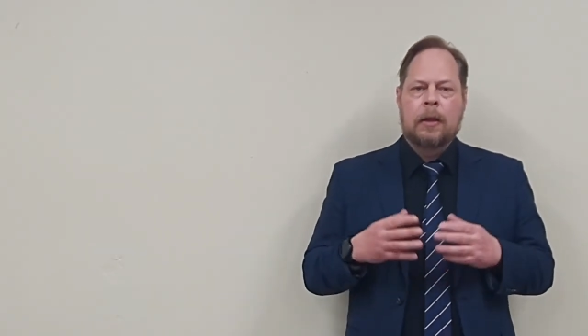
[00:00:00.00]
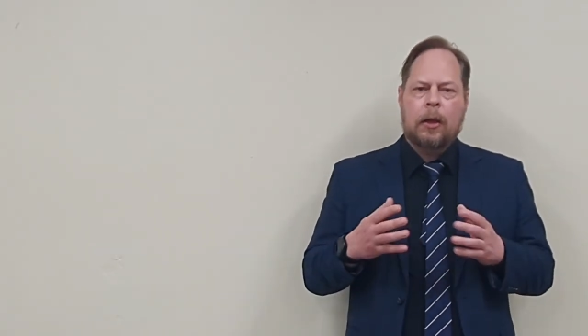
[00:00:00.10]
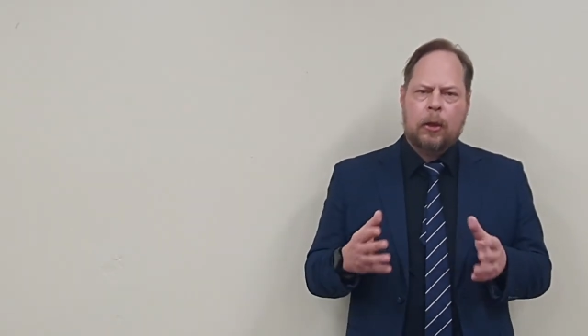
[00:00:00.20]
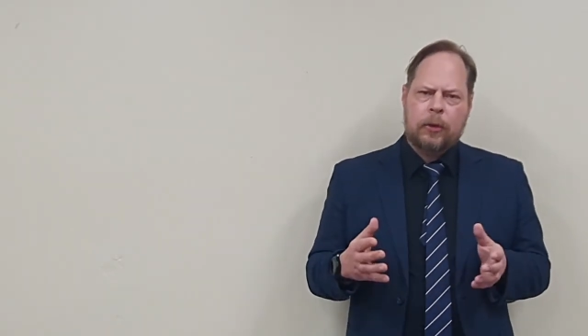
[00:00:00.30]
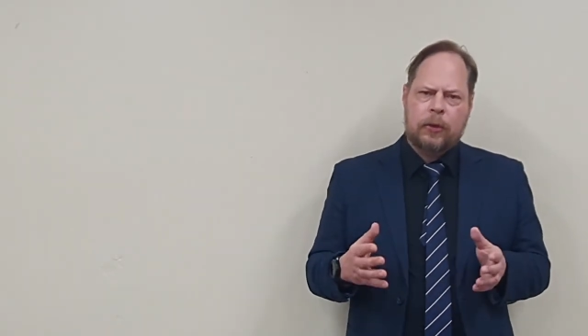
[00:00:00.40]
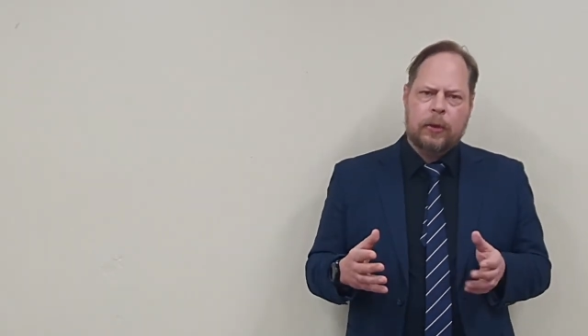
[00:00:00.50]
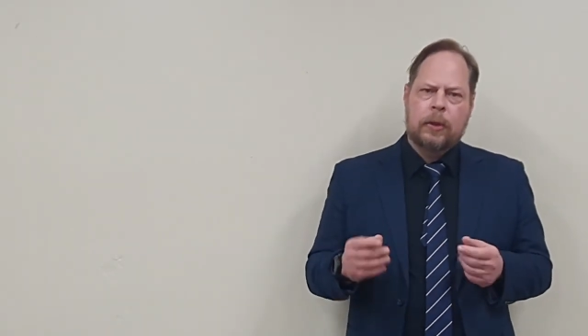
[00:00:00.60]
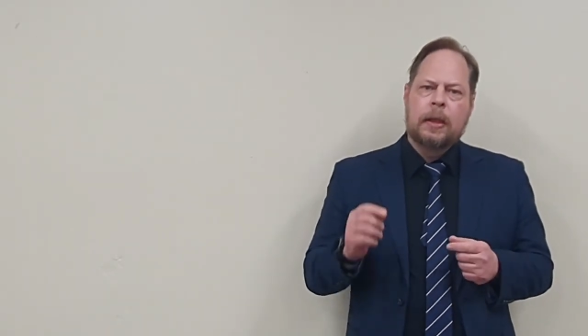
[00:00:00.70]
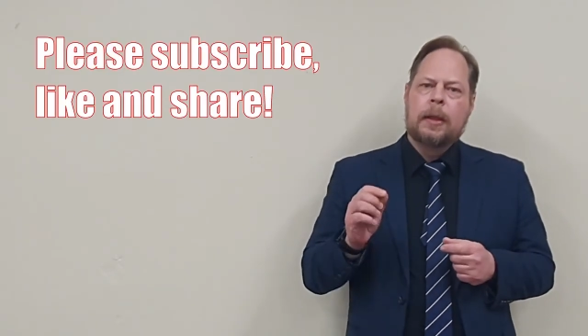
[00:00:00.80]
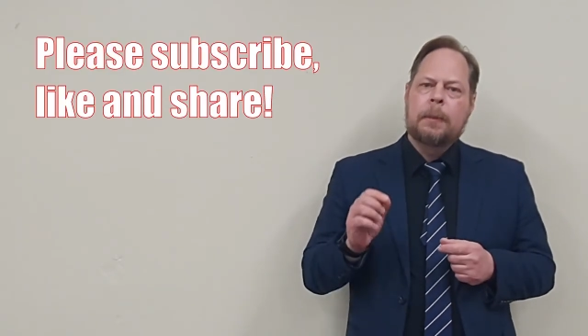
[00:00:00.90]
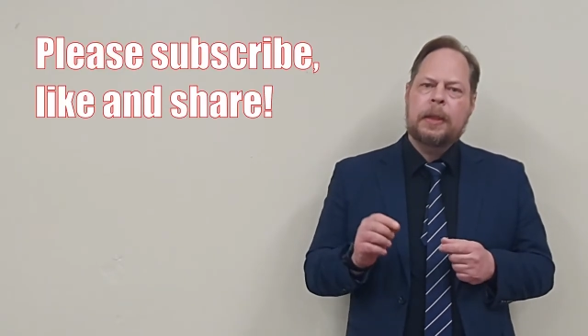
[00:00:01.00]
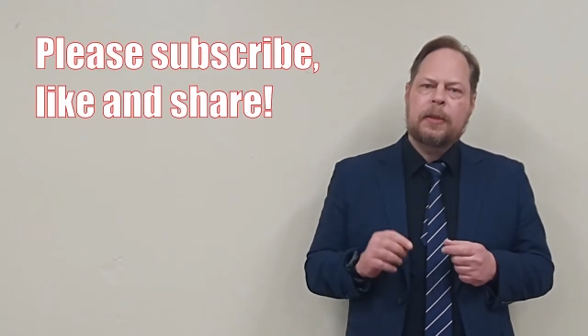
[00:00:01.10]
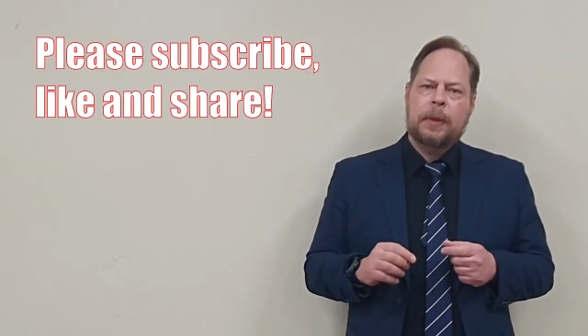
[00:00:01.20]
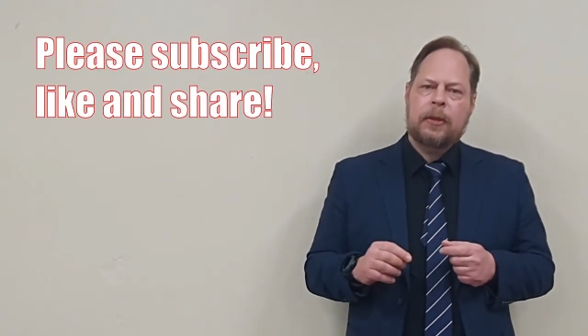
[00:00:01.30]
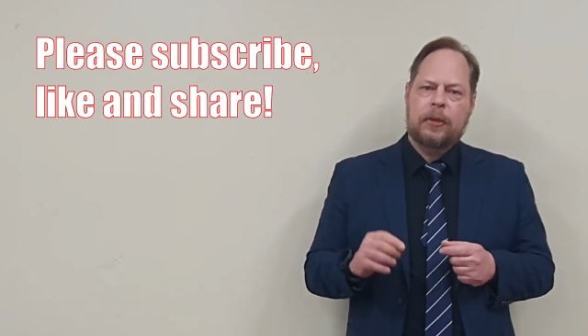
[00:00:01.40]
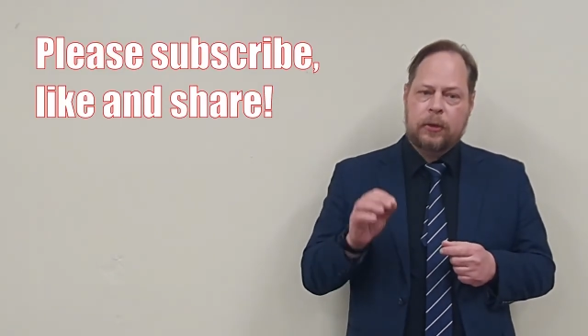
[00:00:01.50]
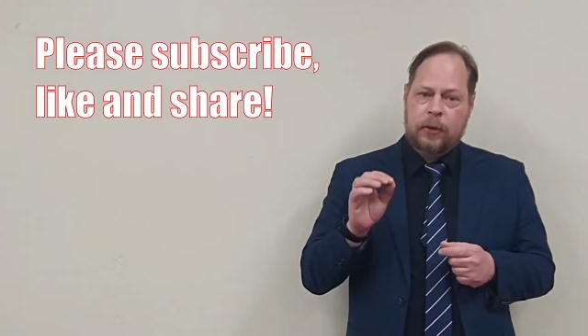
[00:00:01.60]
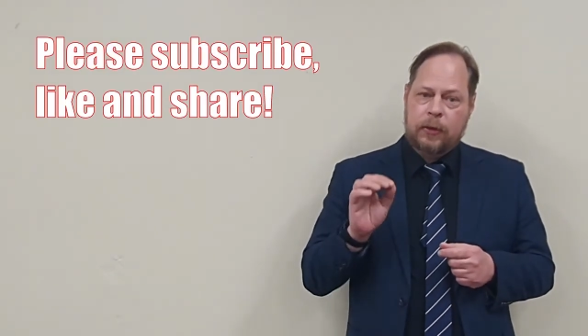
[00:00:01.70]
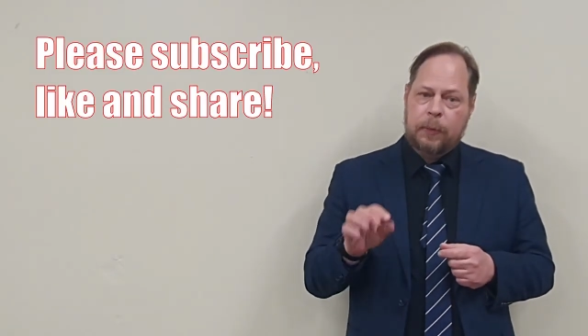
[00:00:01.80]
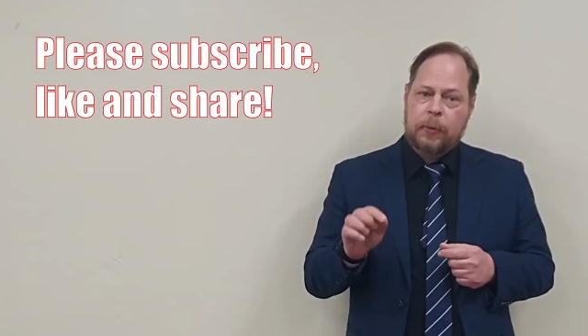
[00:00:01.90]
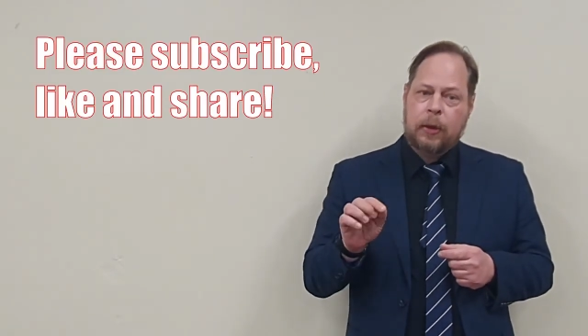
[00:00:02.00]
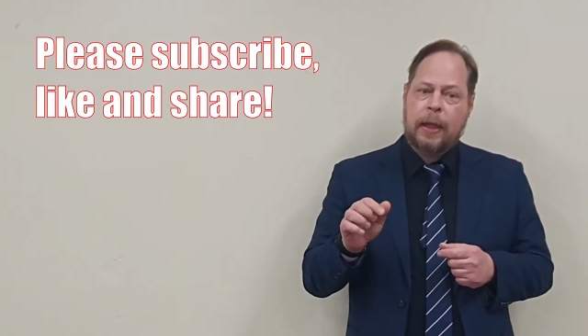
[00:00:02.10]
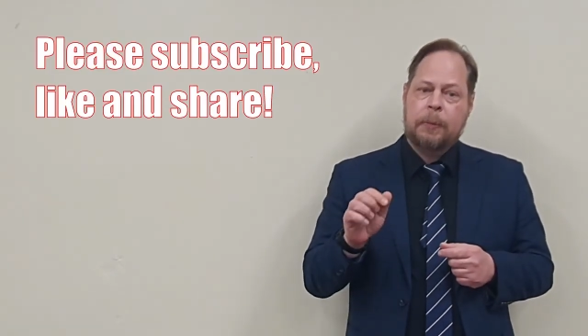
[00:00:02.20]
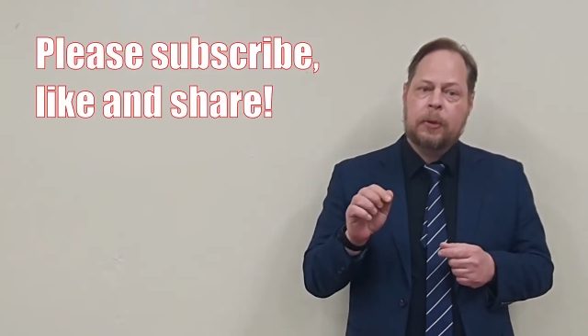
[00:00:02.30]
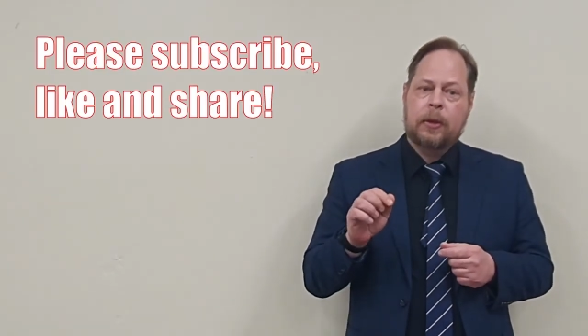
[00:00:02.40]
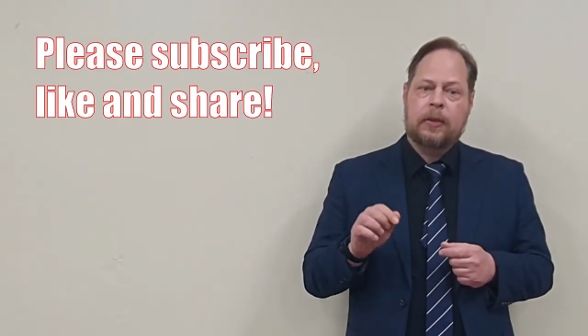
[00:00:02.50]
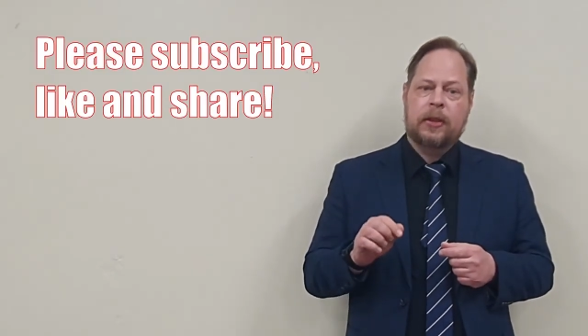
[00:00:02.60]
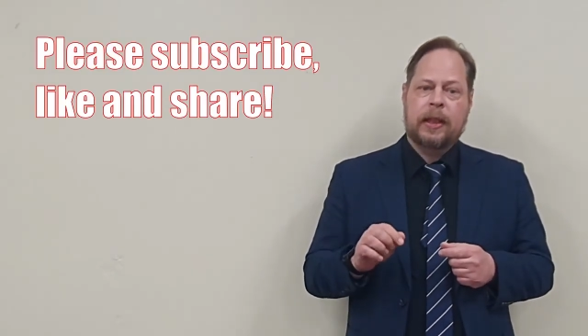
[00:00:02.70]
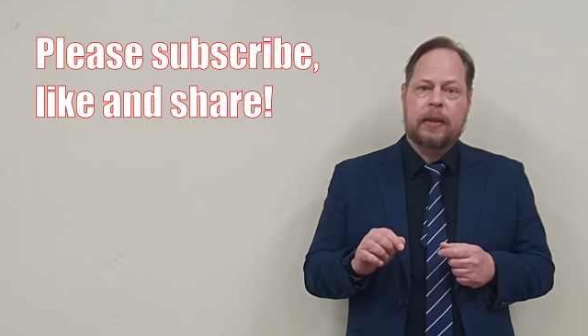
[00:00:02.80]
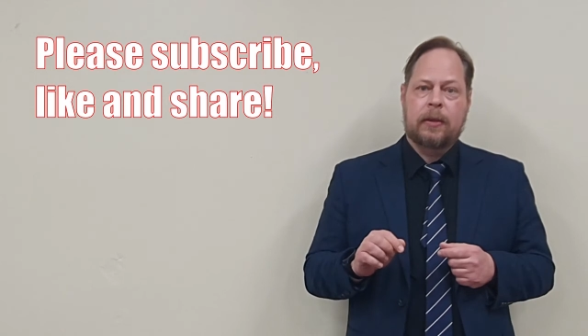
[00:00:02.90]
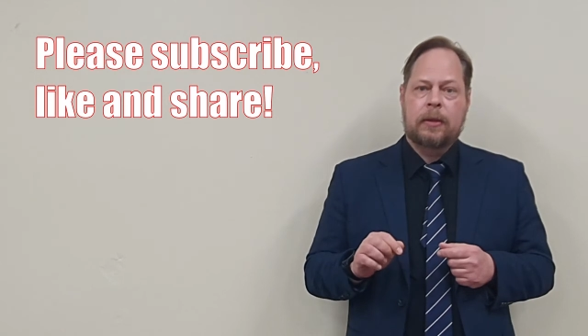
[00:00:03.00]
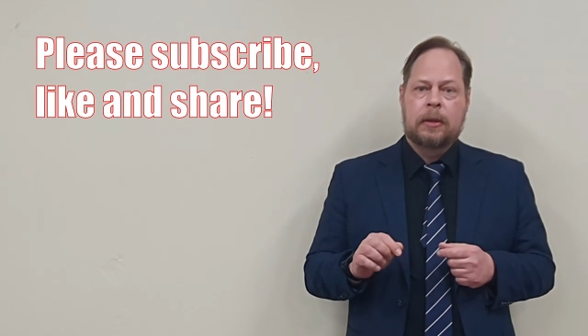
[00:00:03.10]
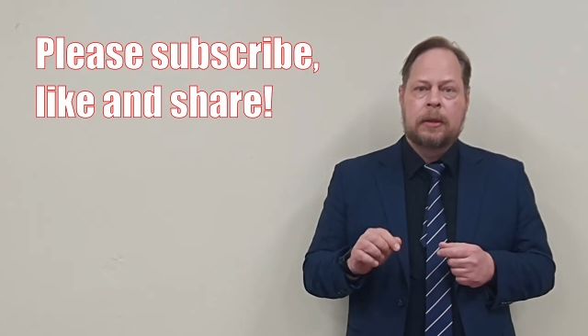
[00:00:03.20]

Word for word: Also, please make sure to subscribe to our channel,